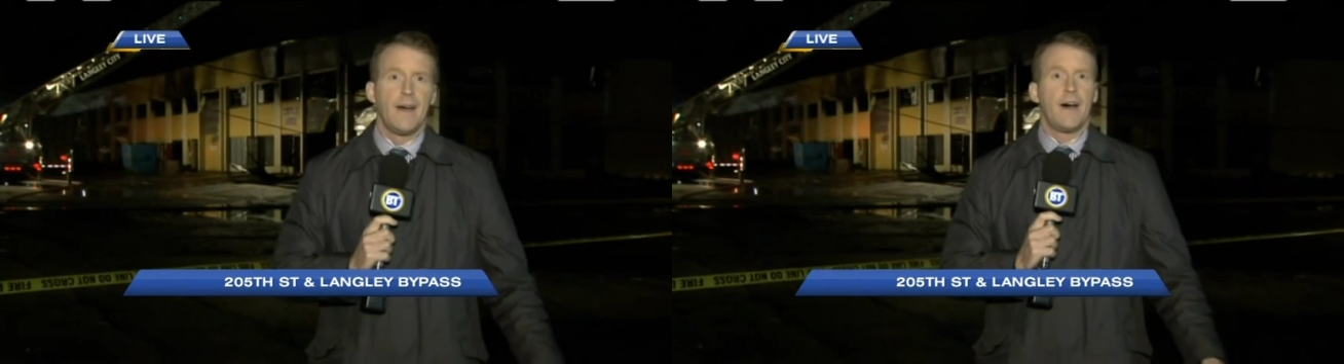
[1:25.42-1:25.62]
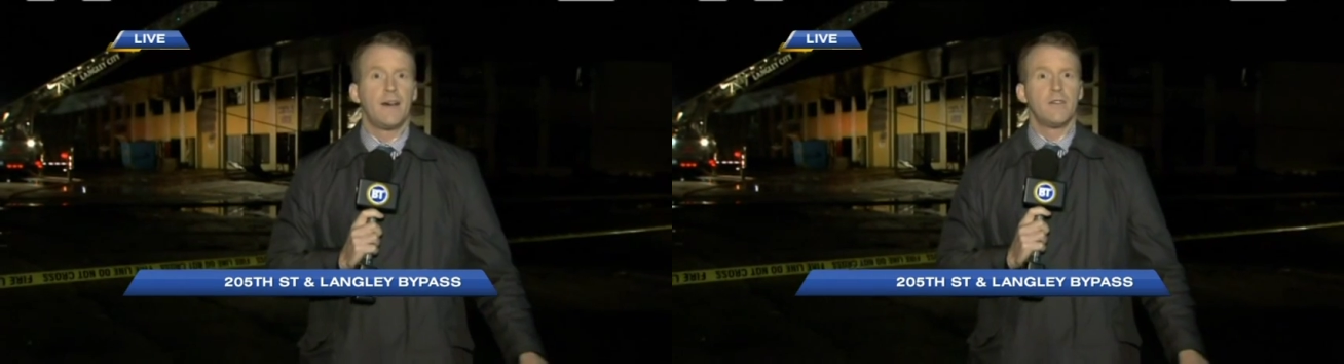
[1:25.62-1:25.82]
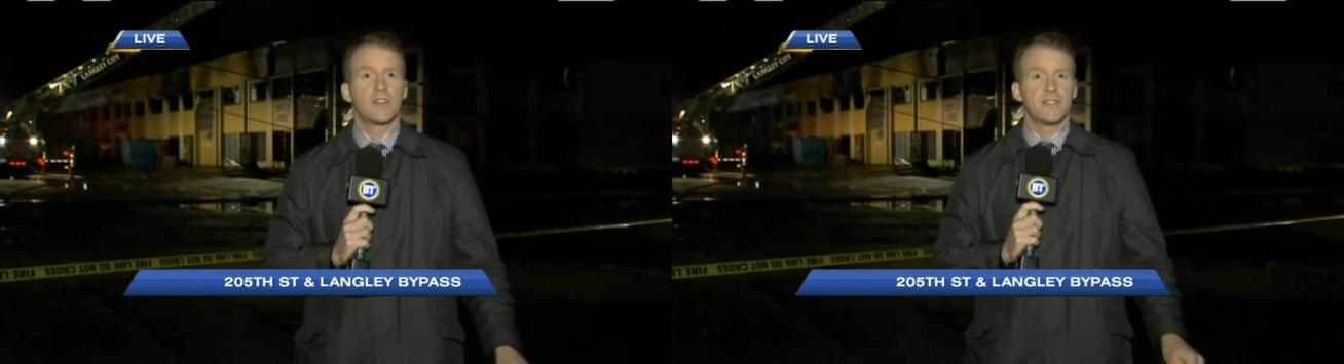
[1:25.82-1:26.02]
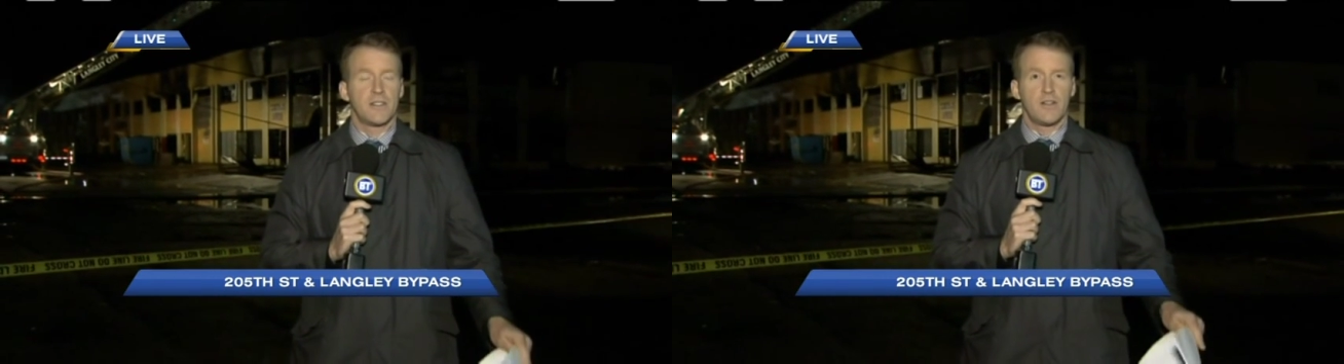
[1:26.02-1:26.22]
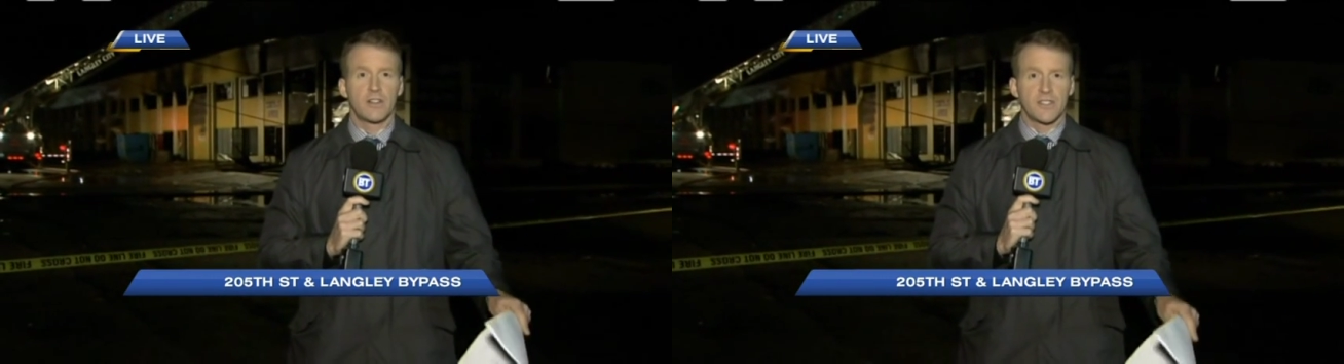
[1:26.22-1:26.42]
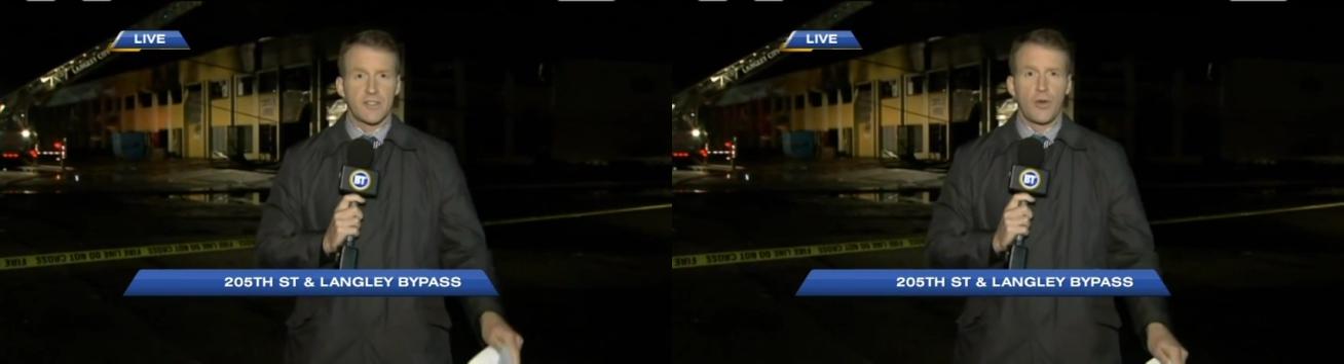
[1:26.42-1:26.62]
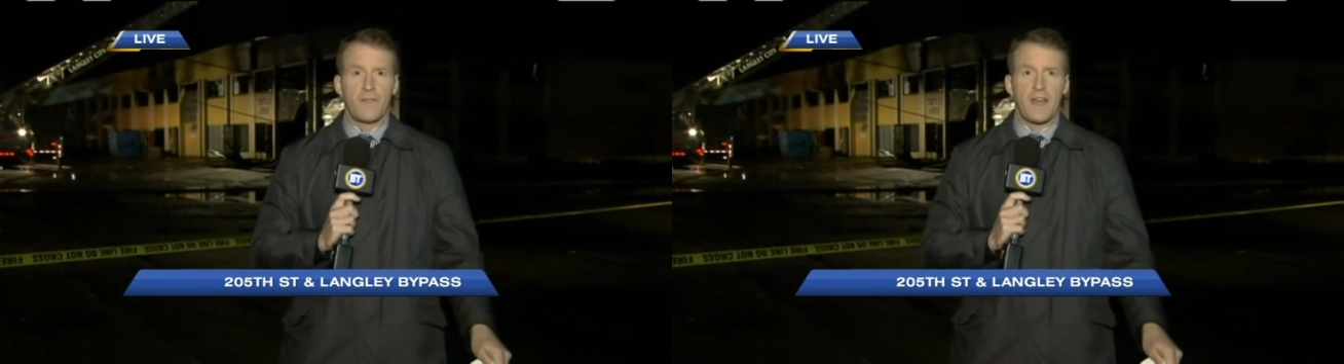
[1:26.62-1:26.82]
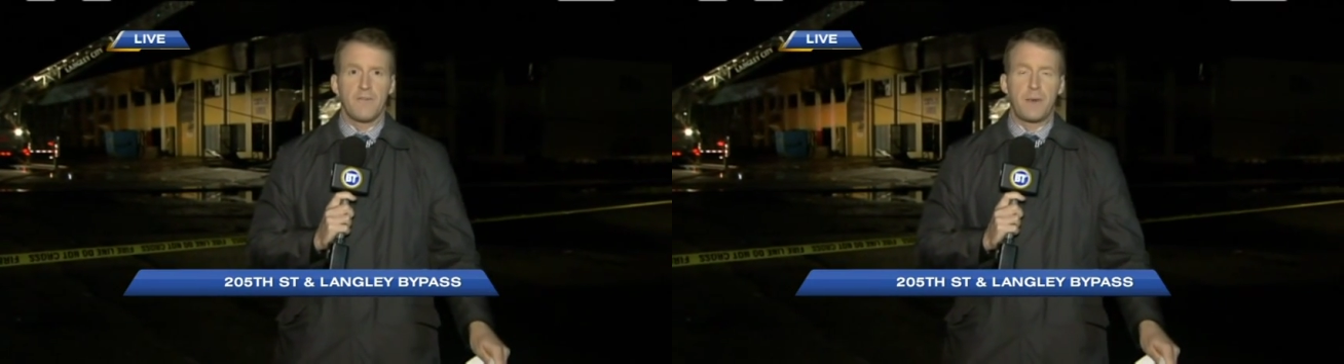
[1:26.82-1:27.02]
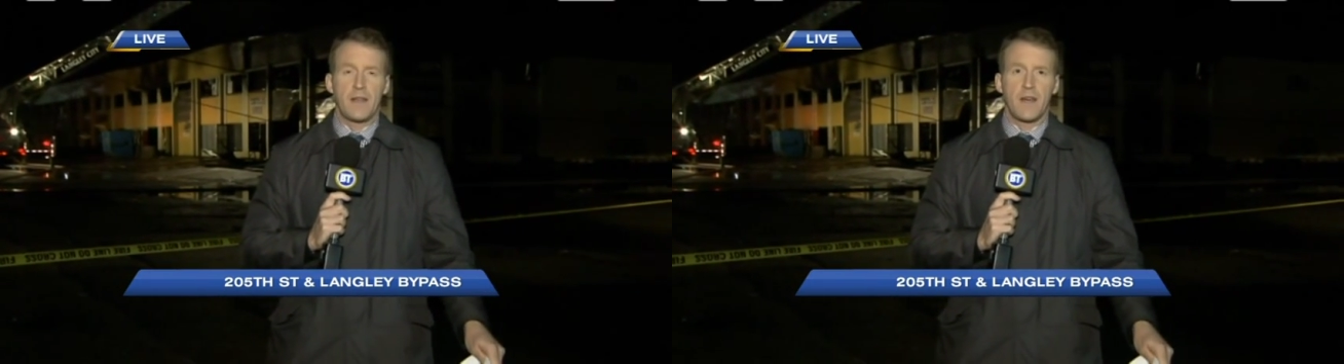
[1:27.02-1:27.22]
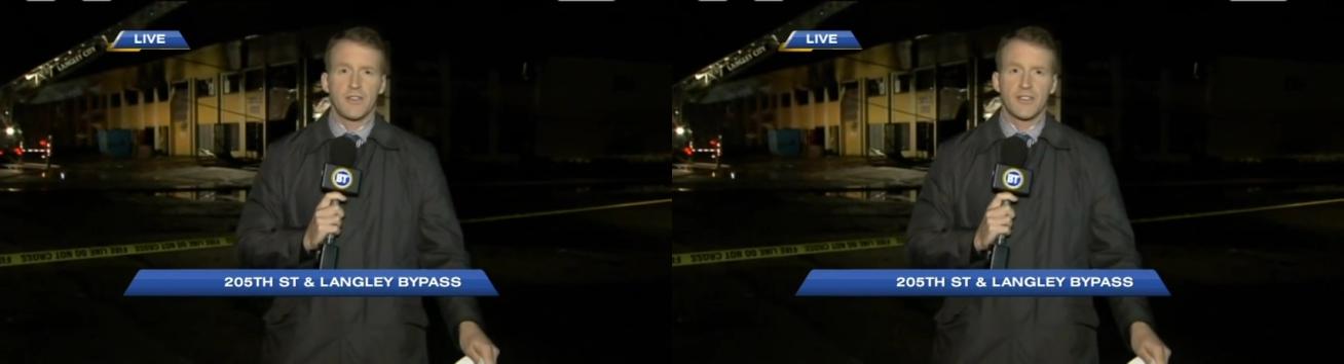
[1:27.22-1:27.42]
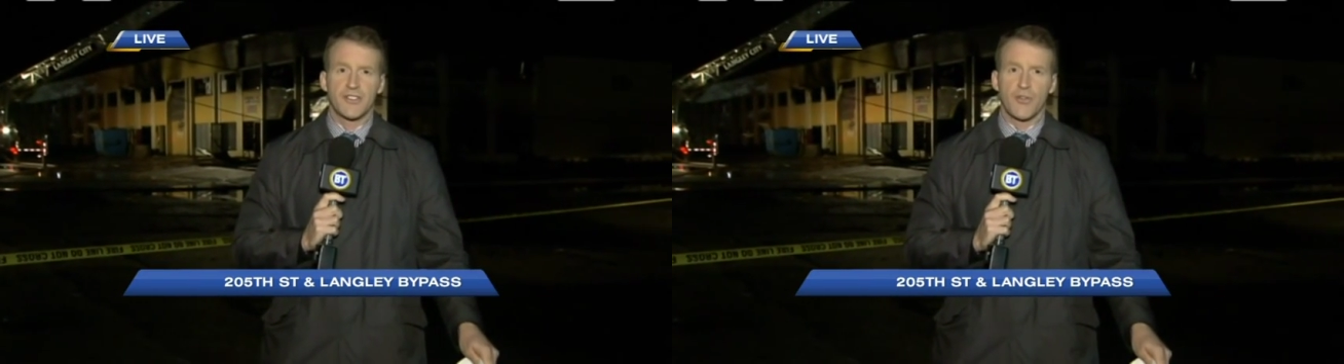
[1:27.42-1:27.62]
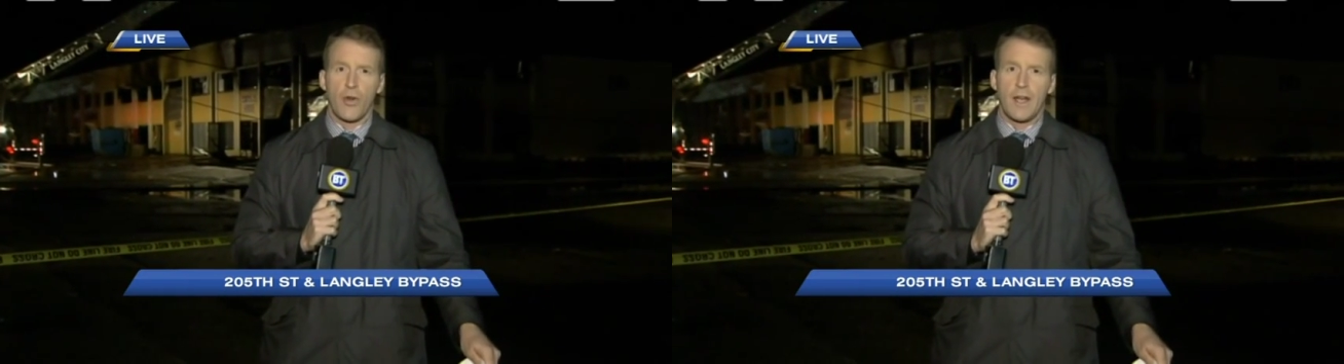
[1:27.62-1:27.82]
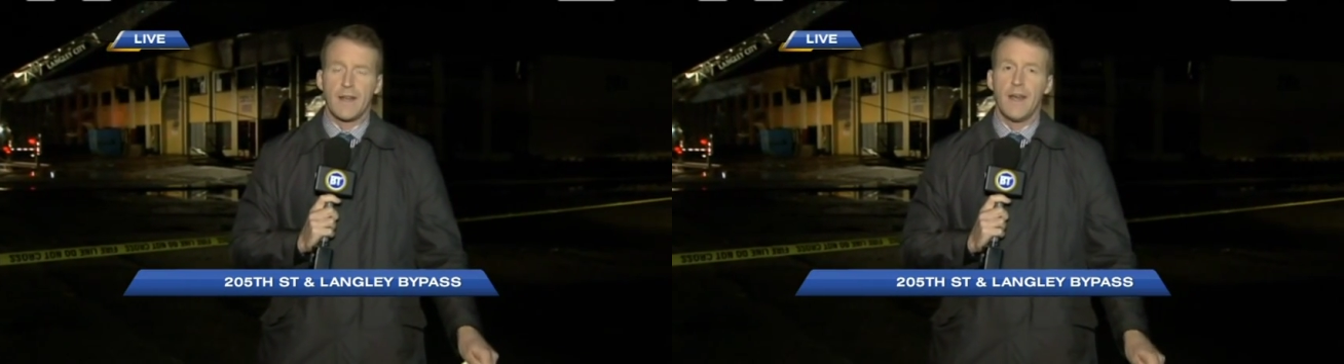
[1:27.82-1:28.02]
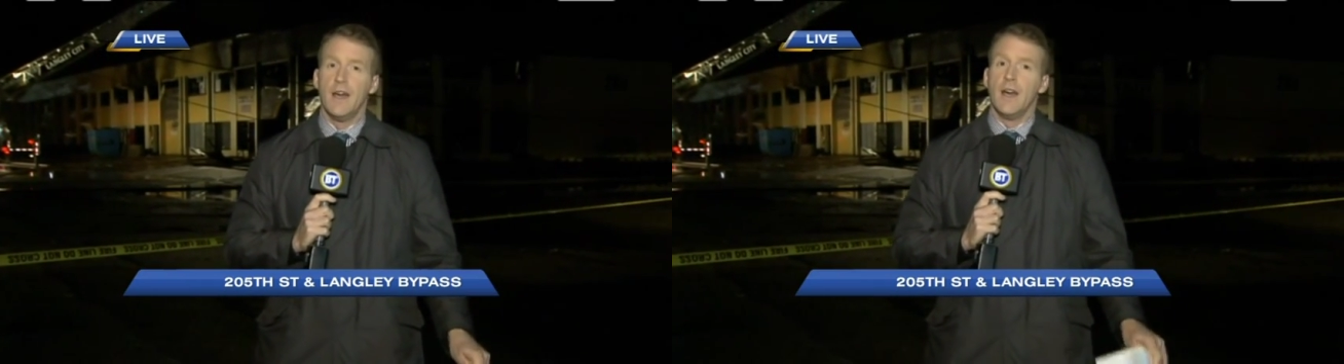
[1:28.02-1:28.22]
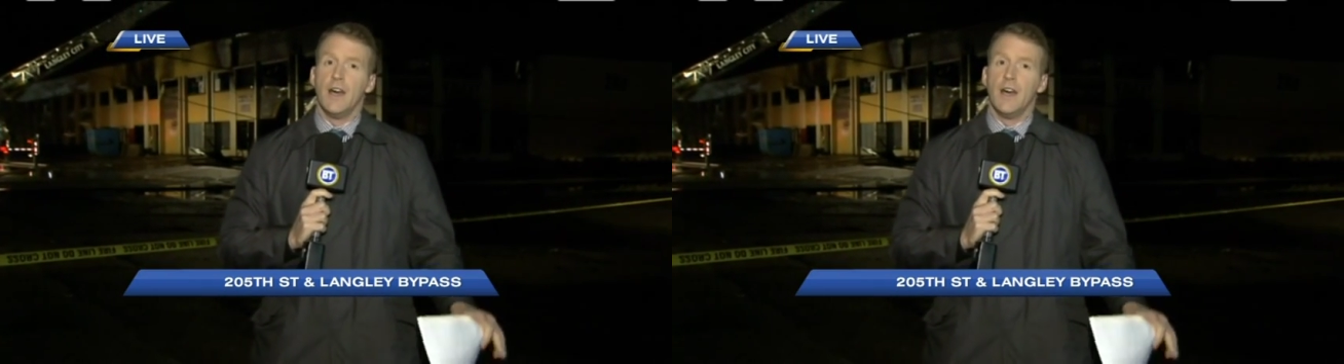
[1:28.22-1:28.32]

Uh, looks, looks as though they have been uh, destroyed.